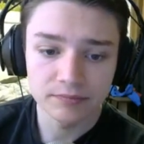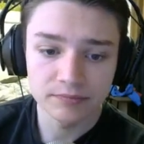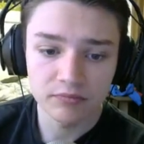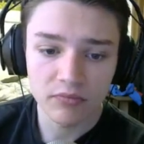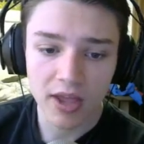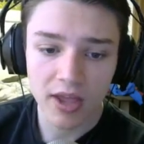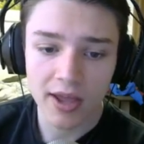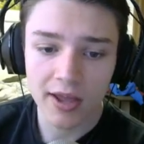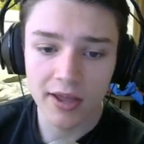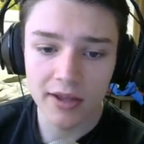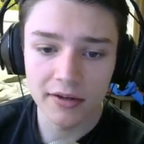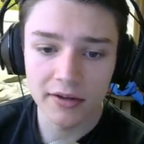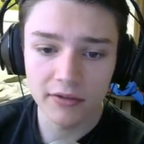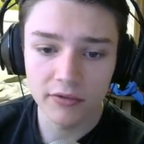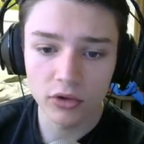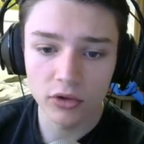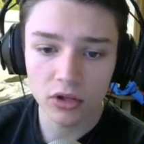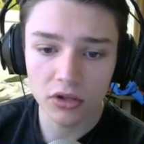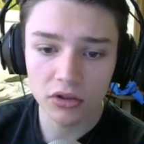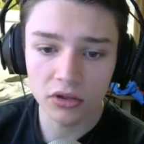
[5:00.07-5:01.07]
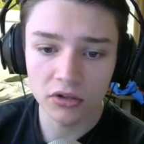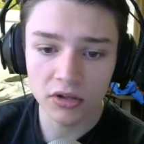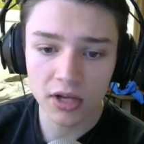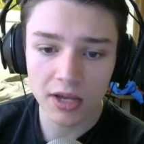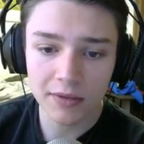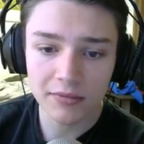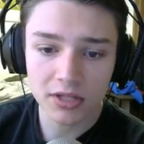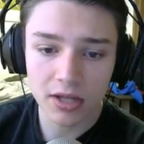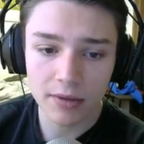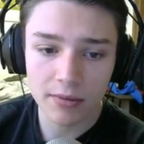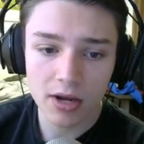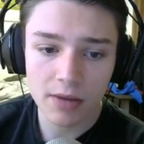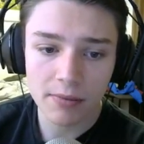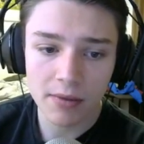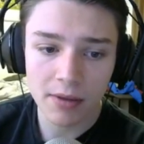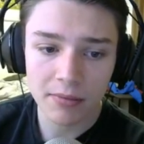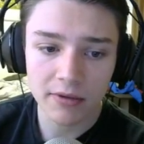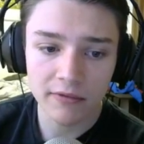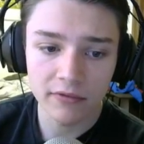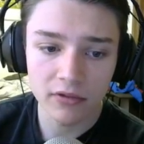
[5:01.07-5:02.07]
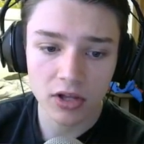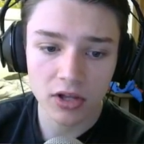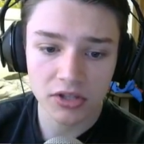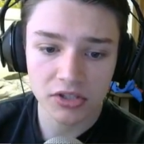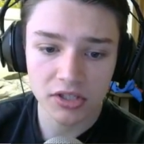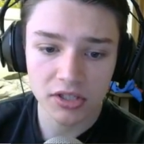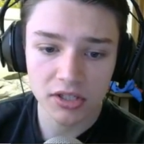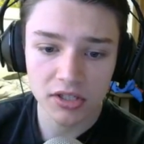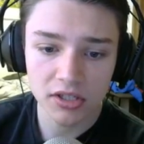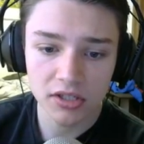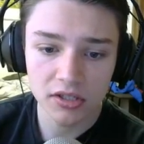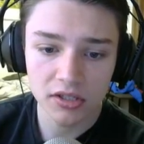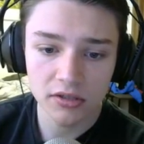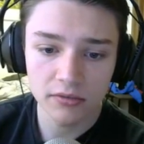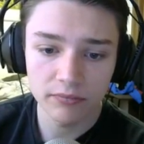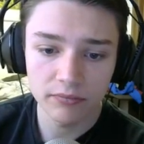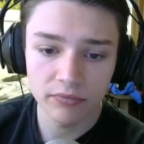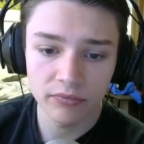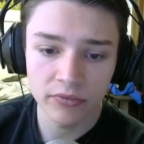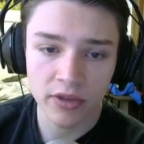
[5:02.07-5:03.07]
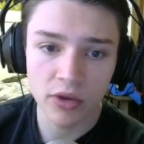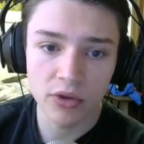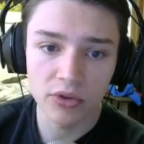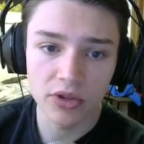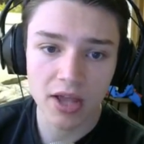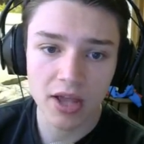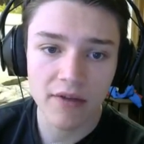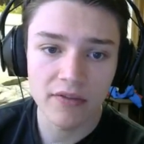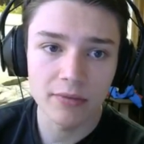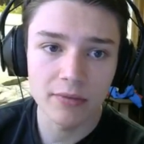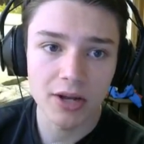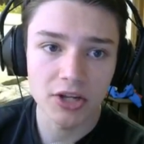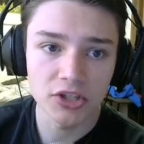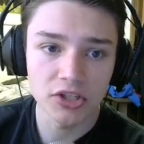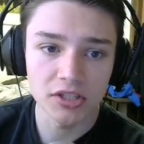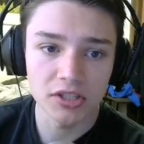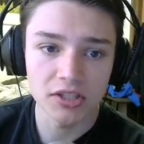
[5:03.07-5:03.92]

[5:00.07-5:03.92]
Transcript: And if you look at their games coming up, I mean, Velocity, they only have their match against